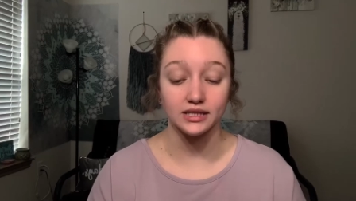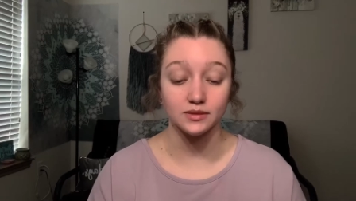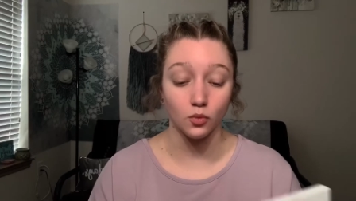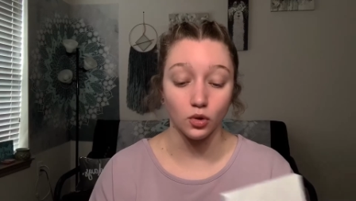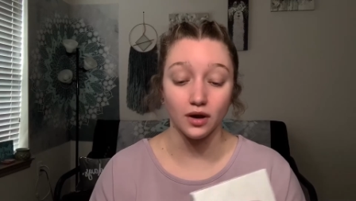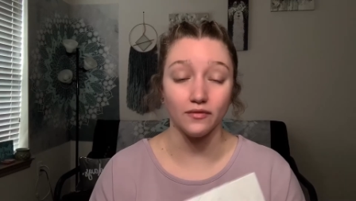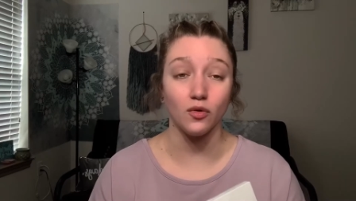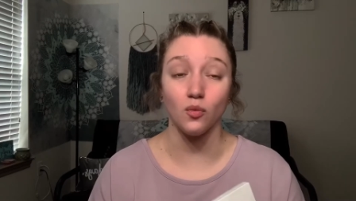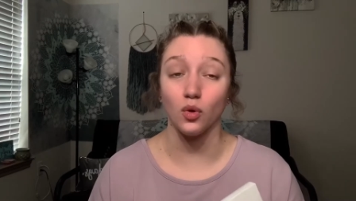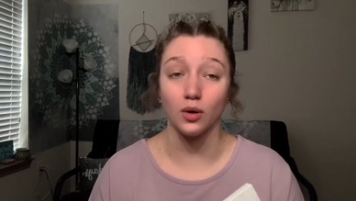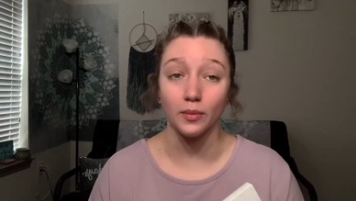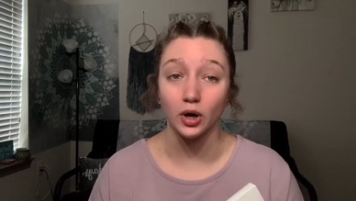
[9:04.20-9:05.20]
more of a
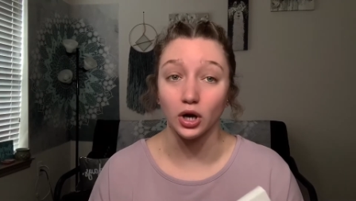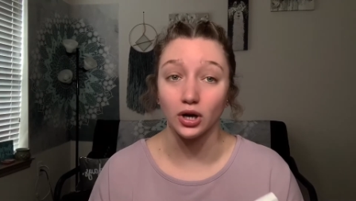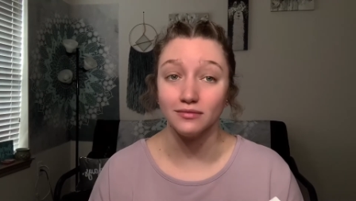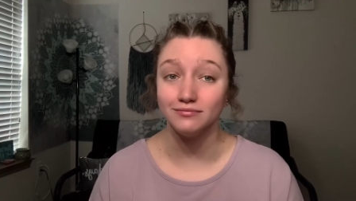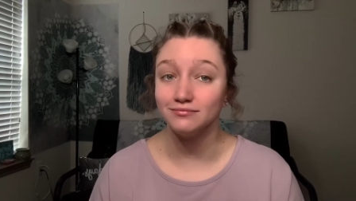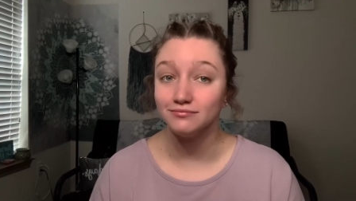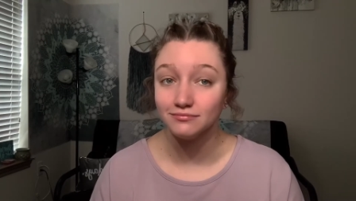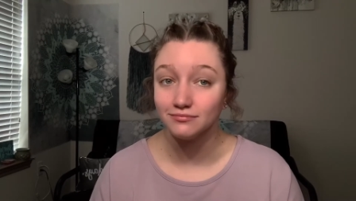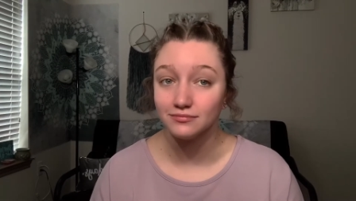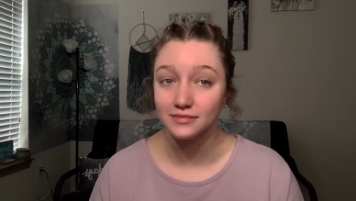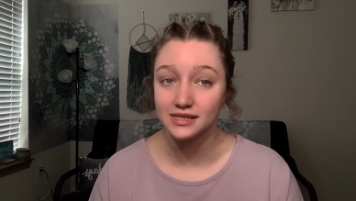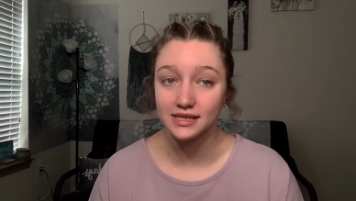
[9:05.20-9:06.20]
warmer
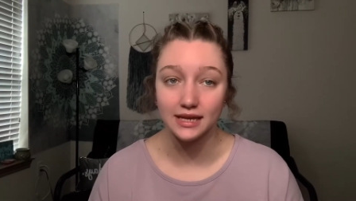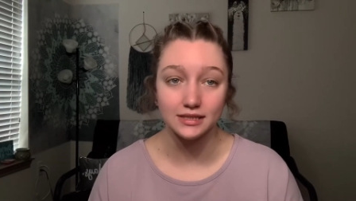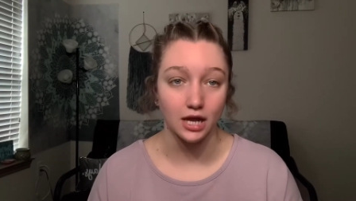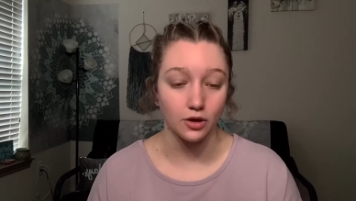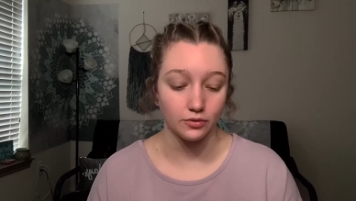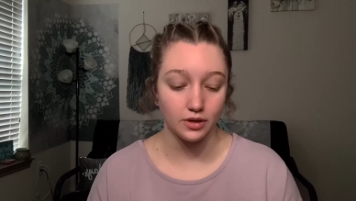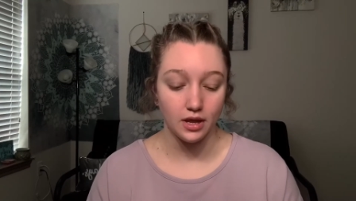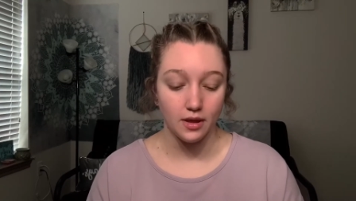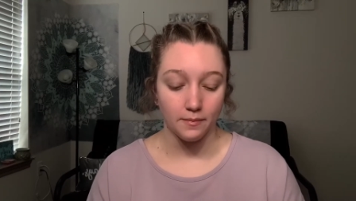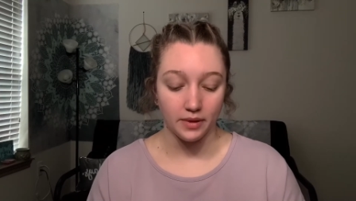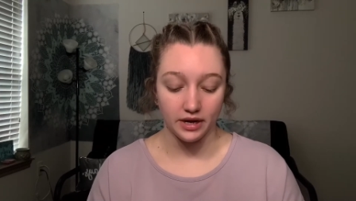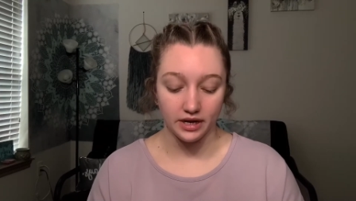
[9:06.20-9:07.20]
skin tone.
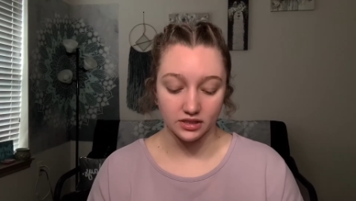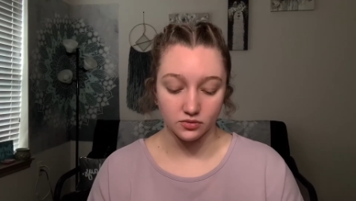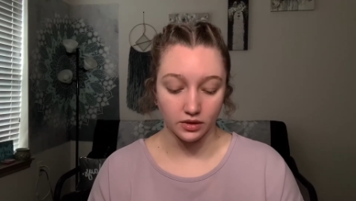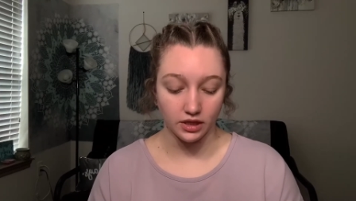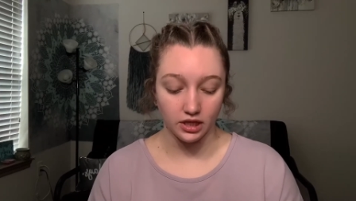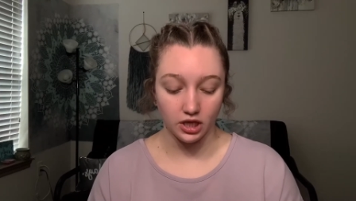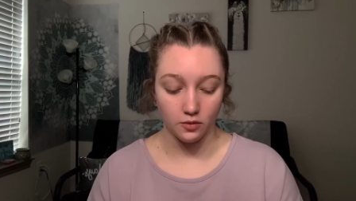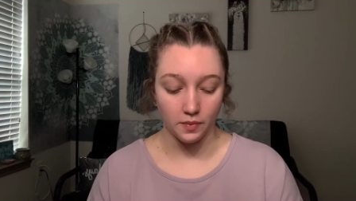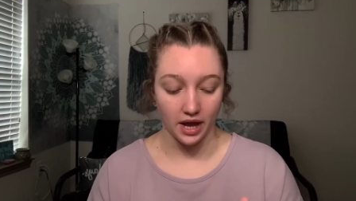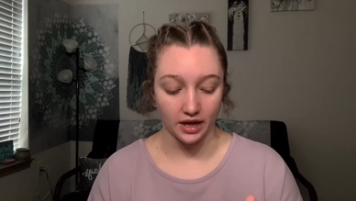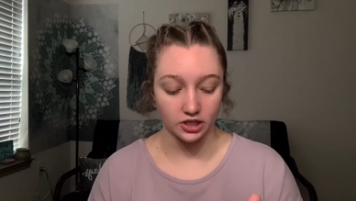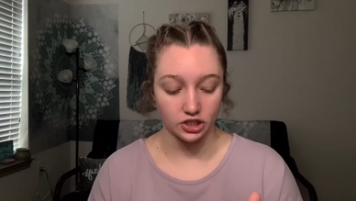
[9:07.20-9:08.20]
But it is really cute
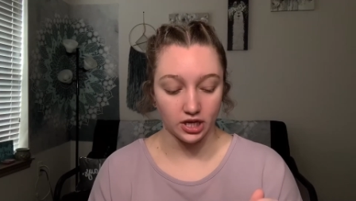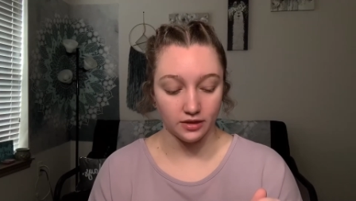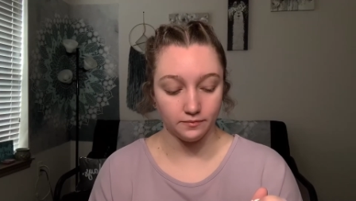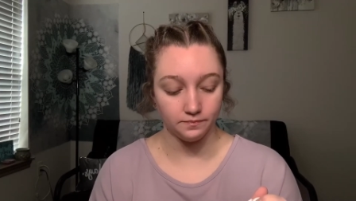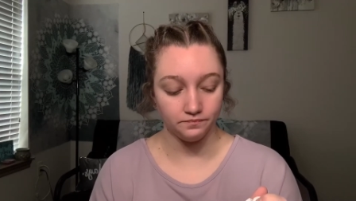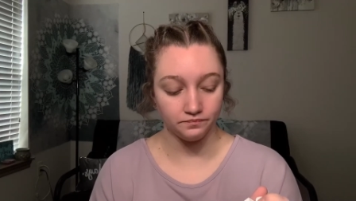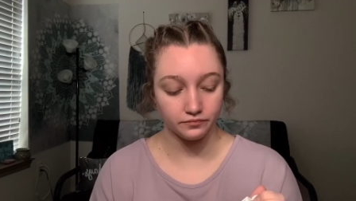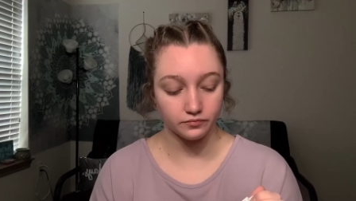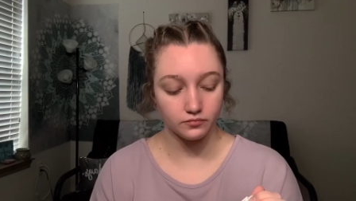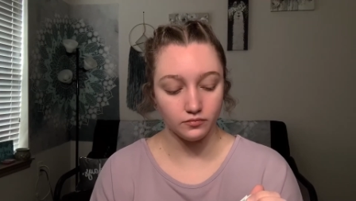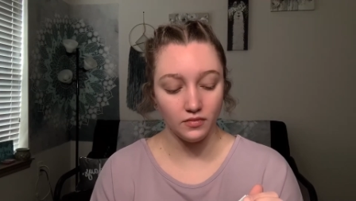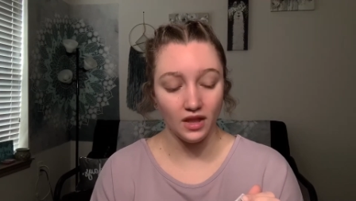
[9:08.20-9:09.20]
packaging.
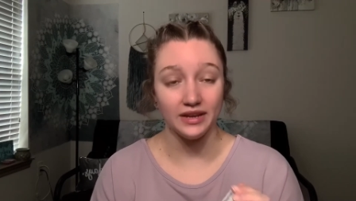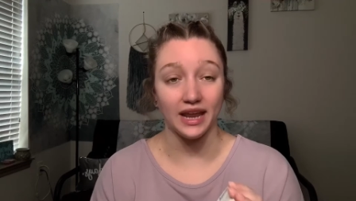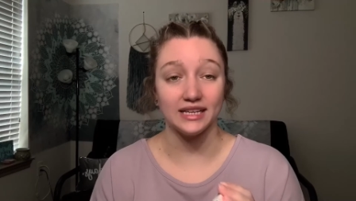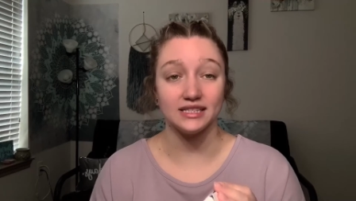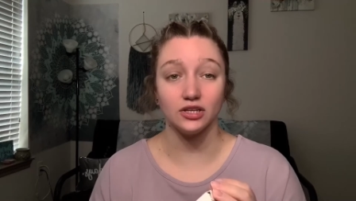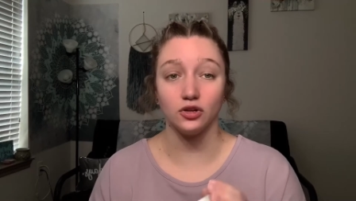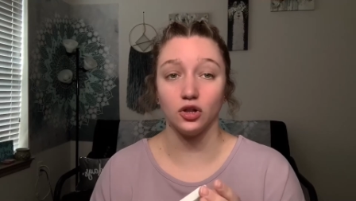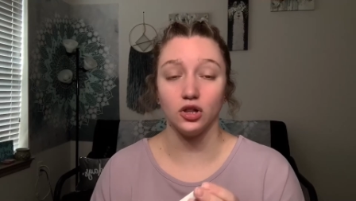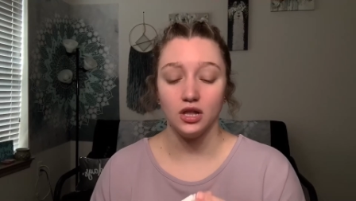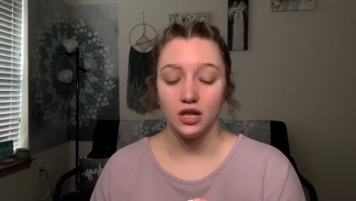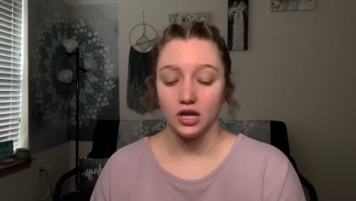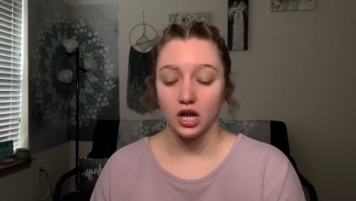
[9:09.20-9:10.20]
Nice little
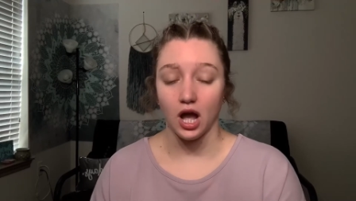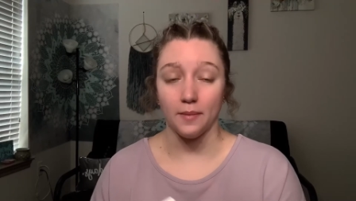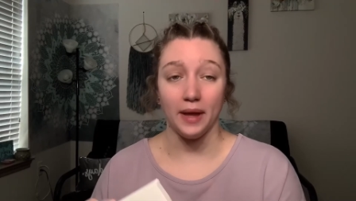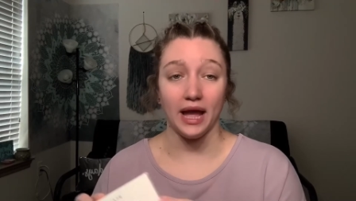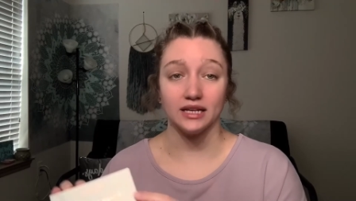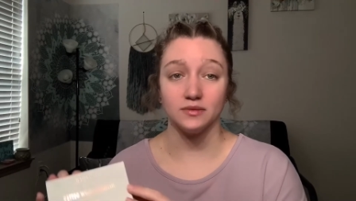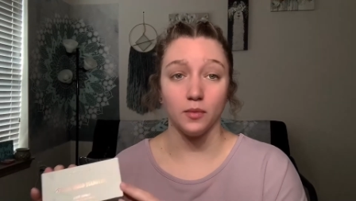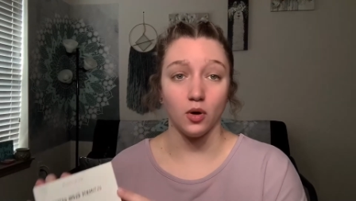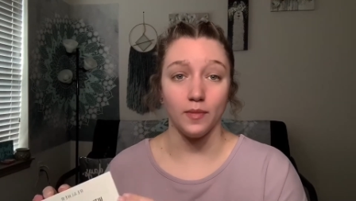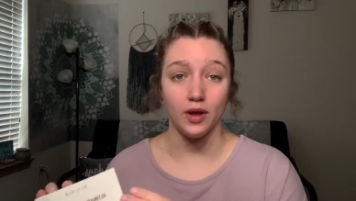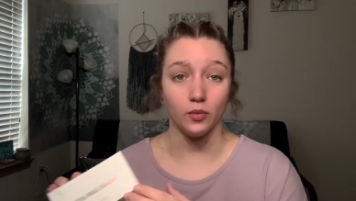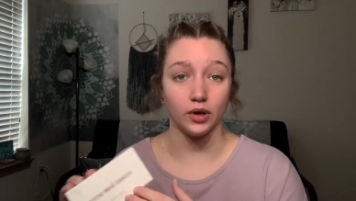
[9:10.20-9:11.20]
compact
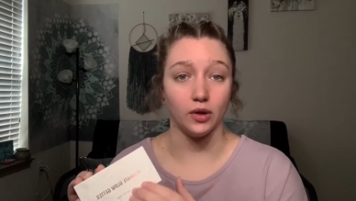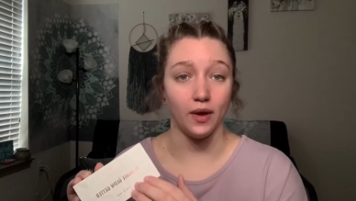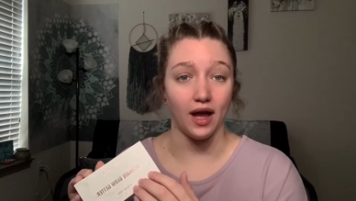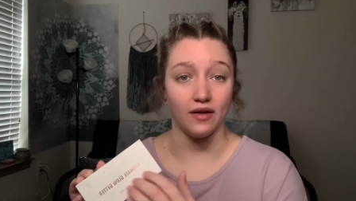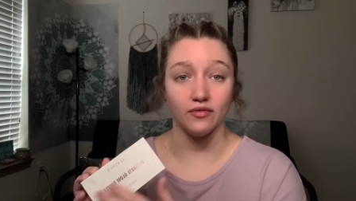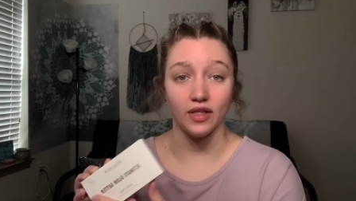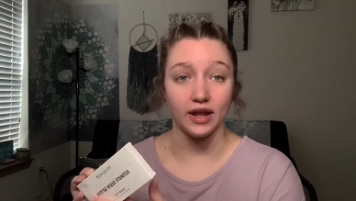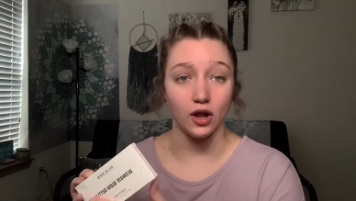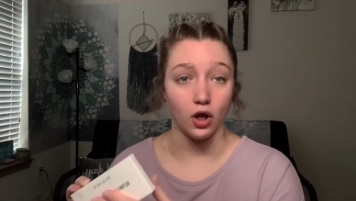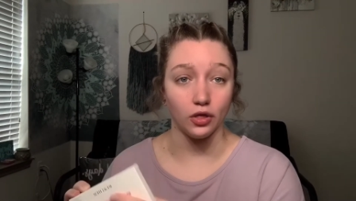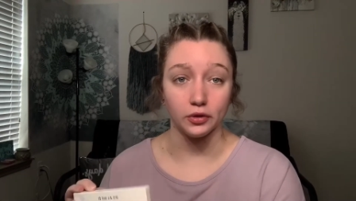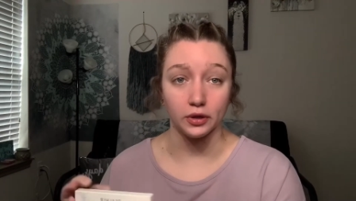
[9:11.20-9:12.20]
moment where you have like
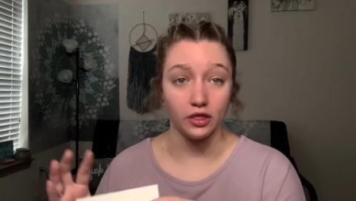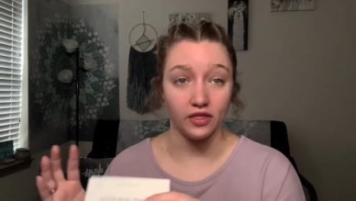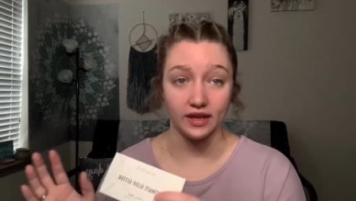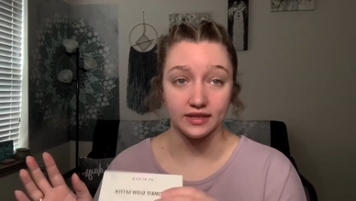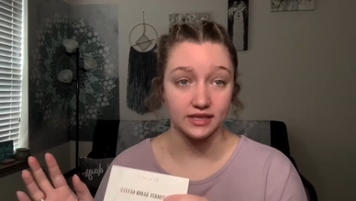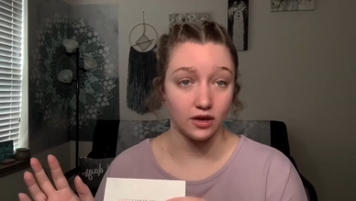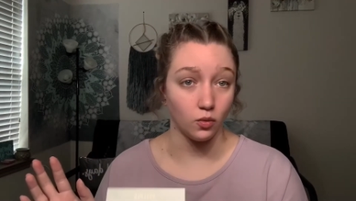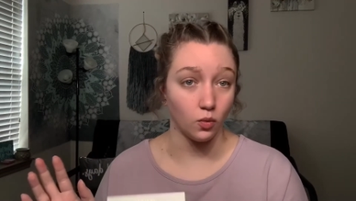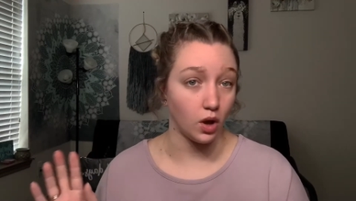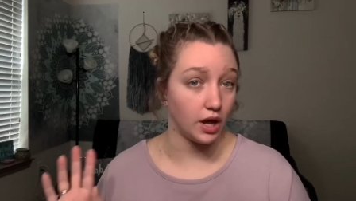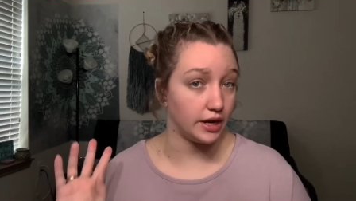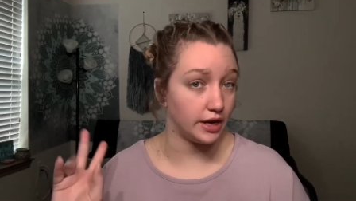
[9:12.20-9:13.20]
all three things in
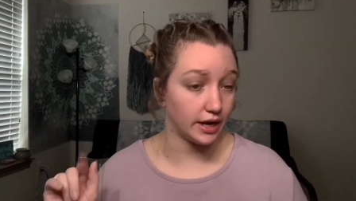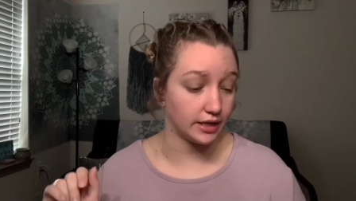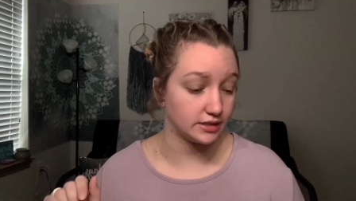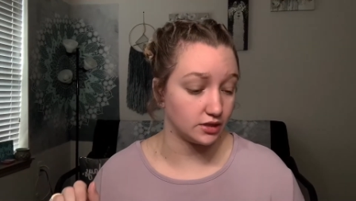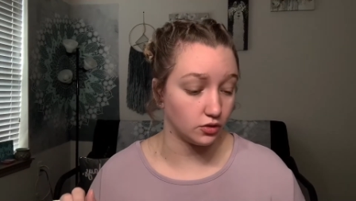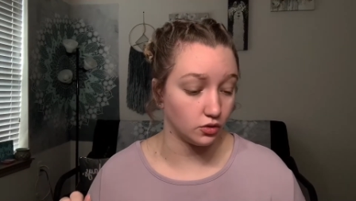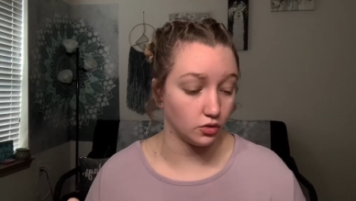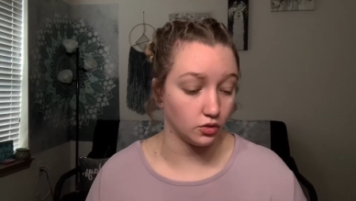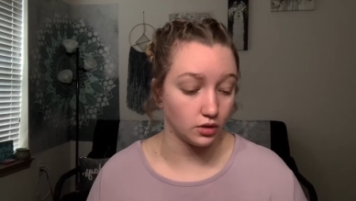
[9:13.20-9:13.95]
one. A nice little